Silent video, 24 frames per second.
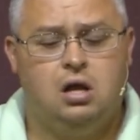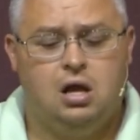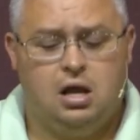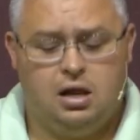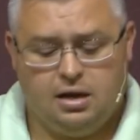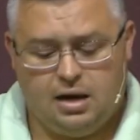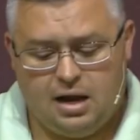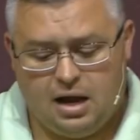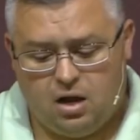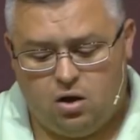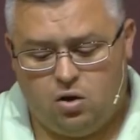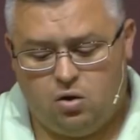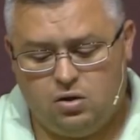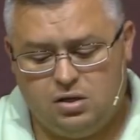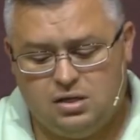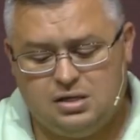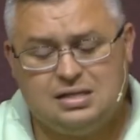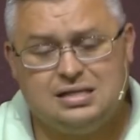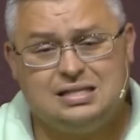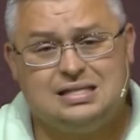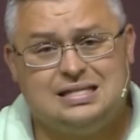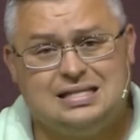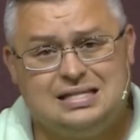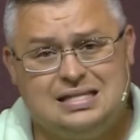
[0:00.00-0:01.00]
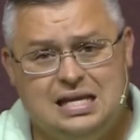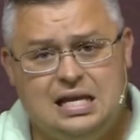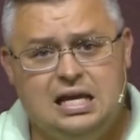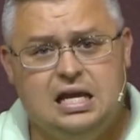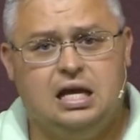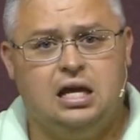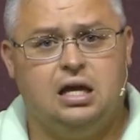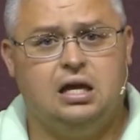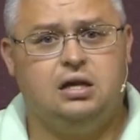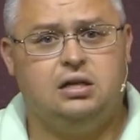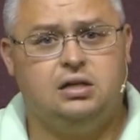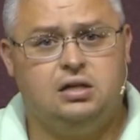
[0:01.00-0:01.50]
Now,
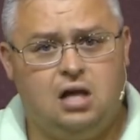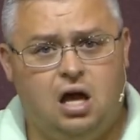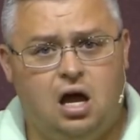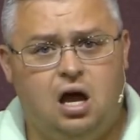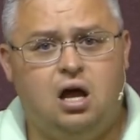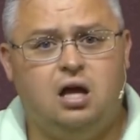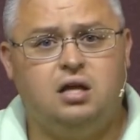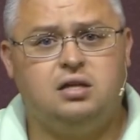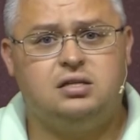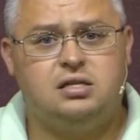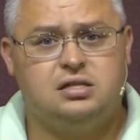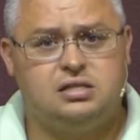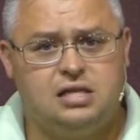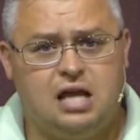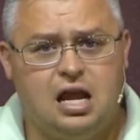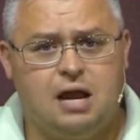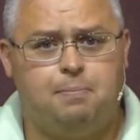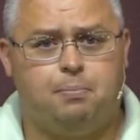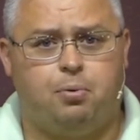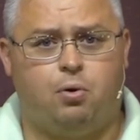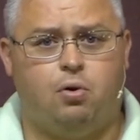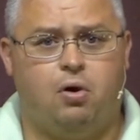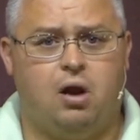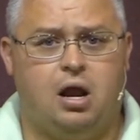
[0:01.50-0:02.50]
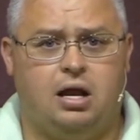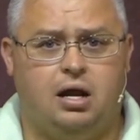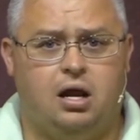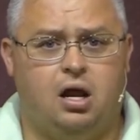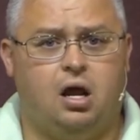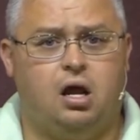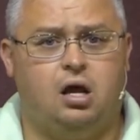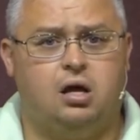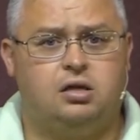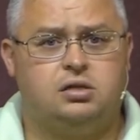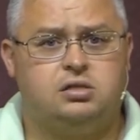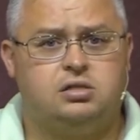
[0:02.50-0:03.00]
sin does separate
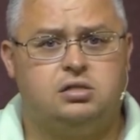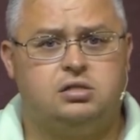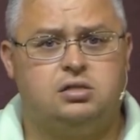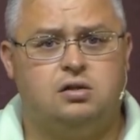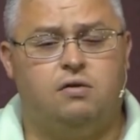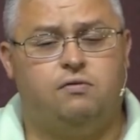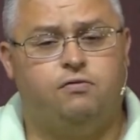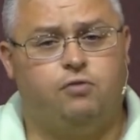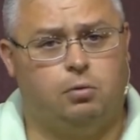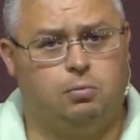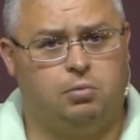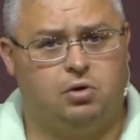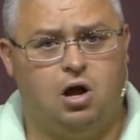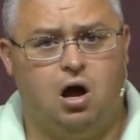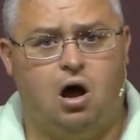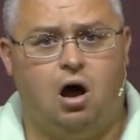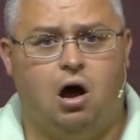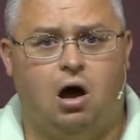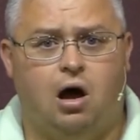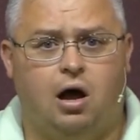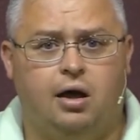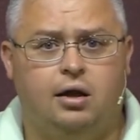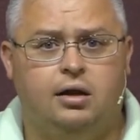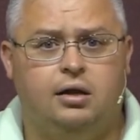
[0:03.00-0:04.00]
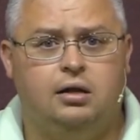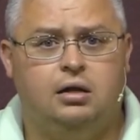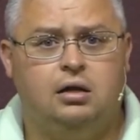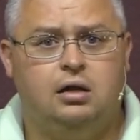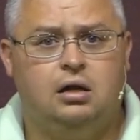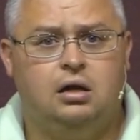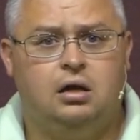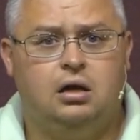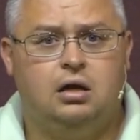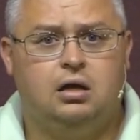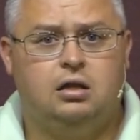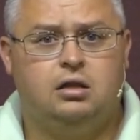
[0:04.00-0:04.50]
us from God.
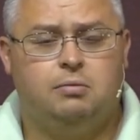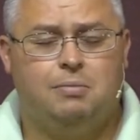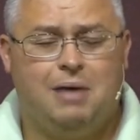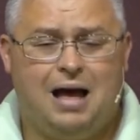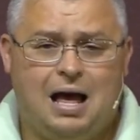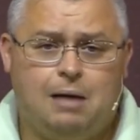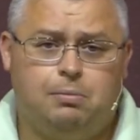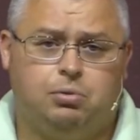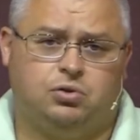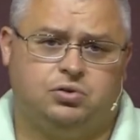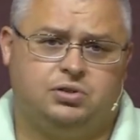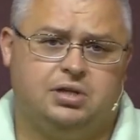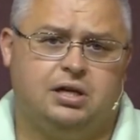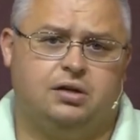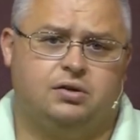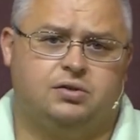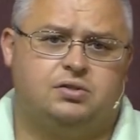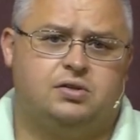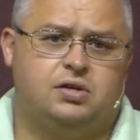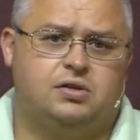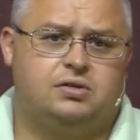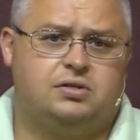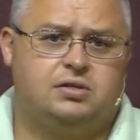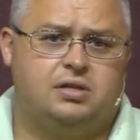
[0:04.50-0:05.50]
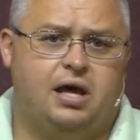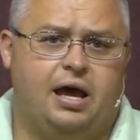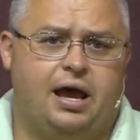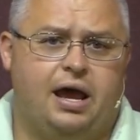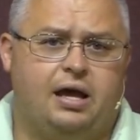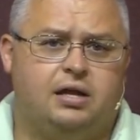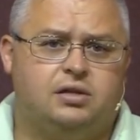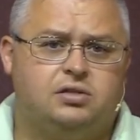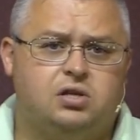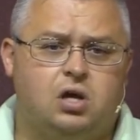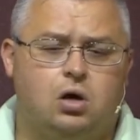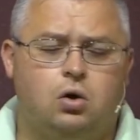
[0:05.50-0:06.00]
The Bible tells us
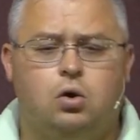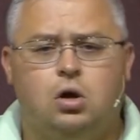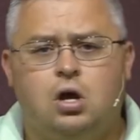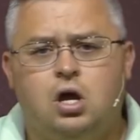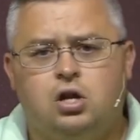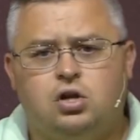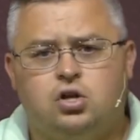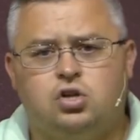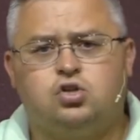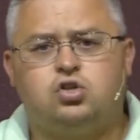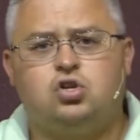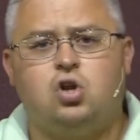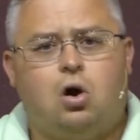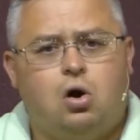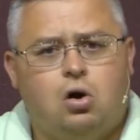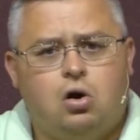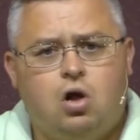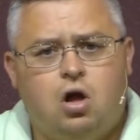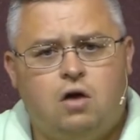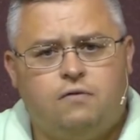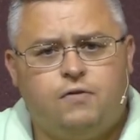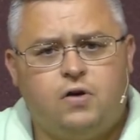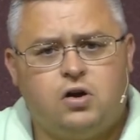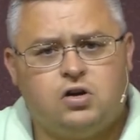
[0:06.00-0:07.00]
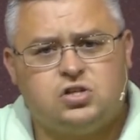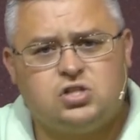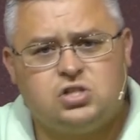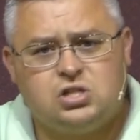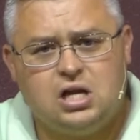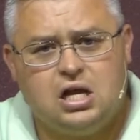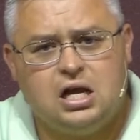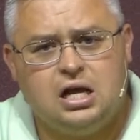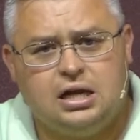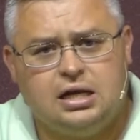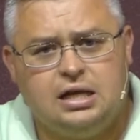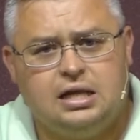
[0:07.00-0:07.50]
that. So, to start off our
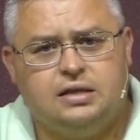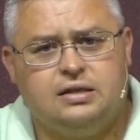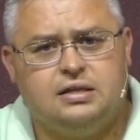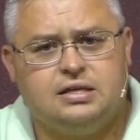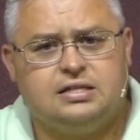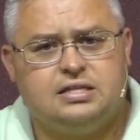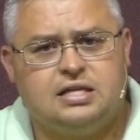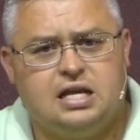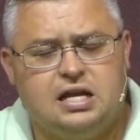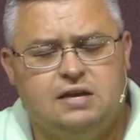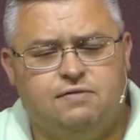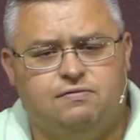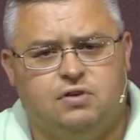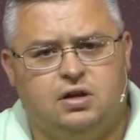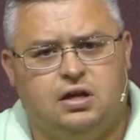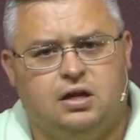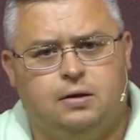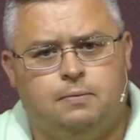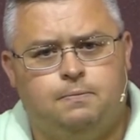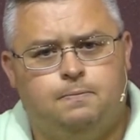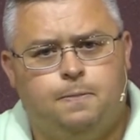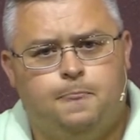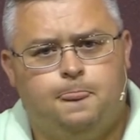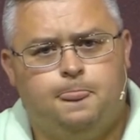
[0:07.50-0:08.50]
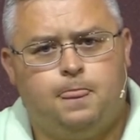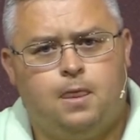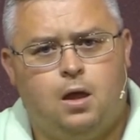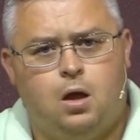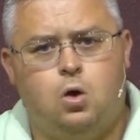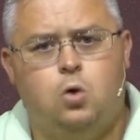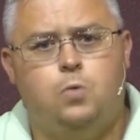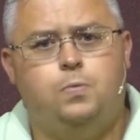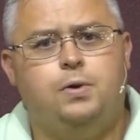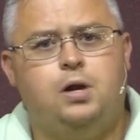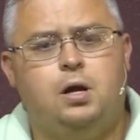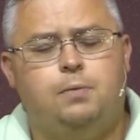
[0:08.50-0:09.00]
study this evening,
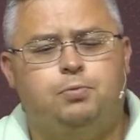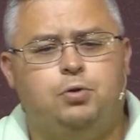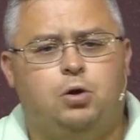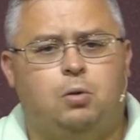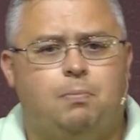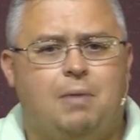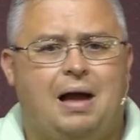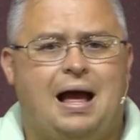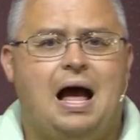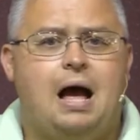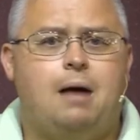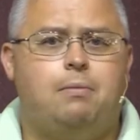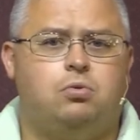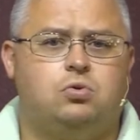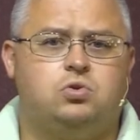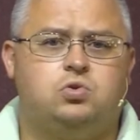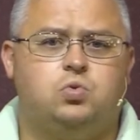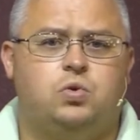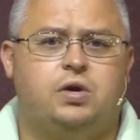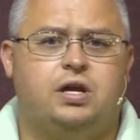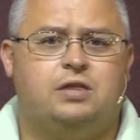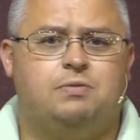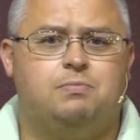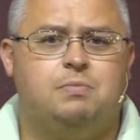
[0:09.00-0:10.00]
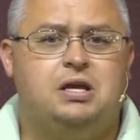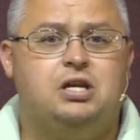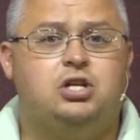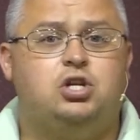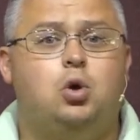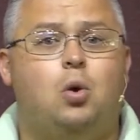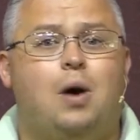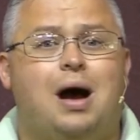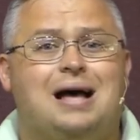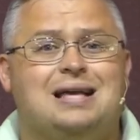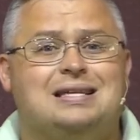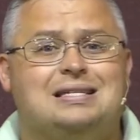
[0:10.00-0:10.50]
open up your Bibles with me
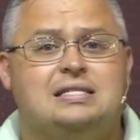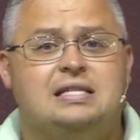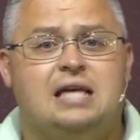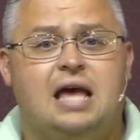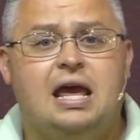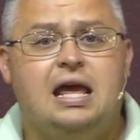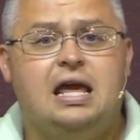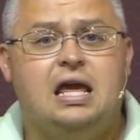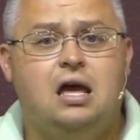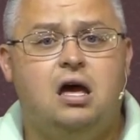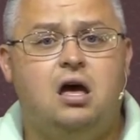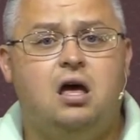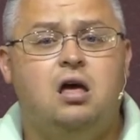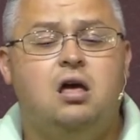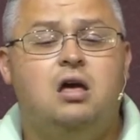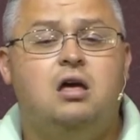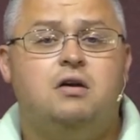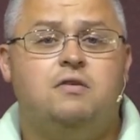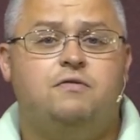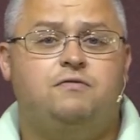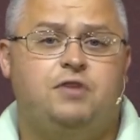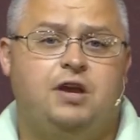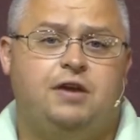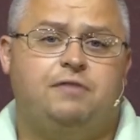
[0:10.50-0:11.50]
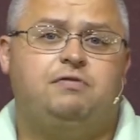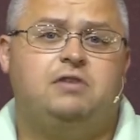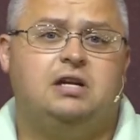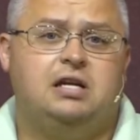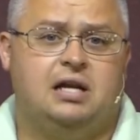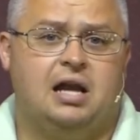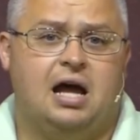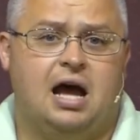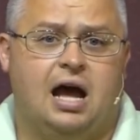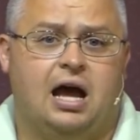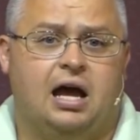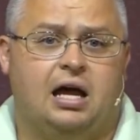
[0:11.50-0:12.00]
to Isaiah
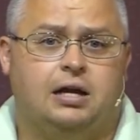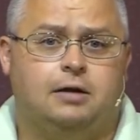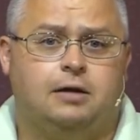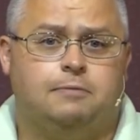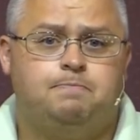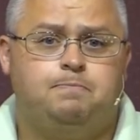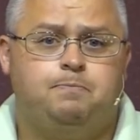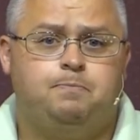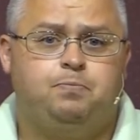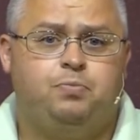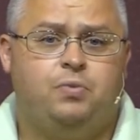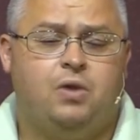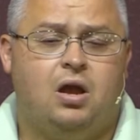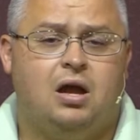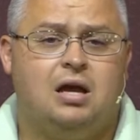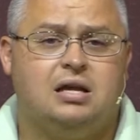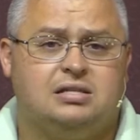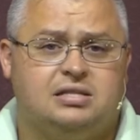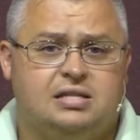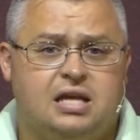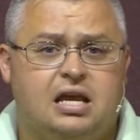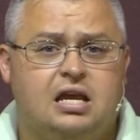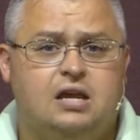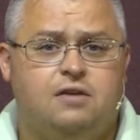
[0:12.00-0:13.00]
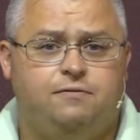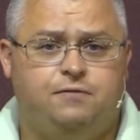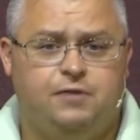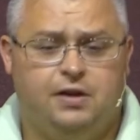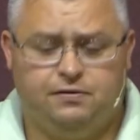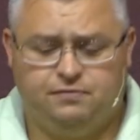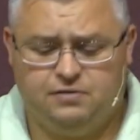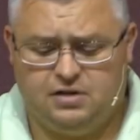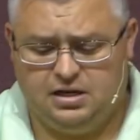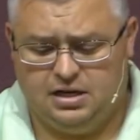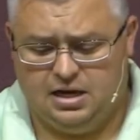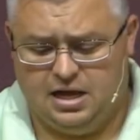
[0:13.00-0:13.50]
59. Isaiah
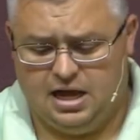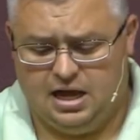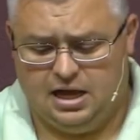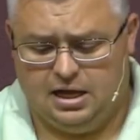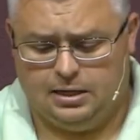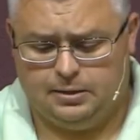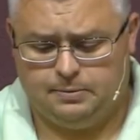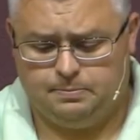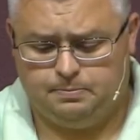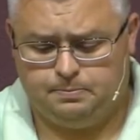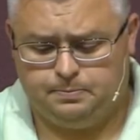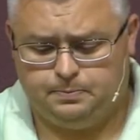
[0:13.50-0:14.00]
59.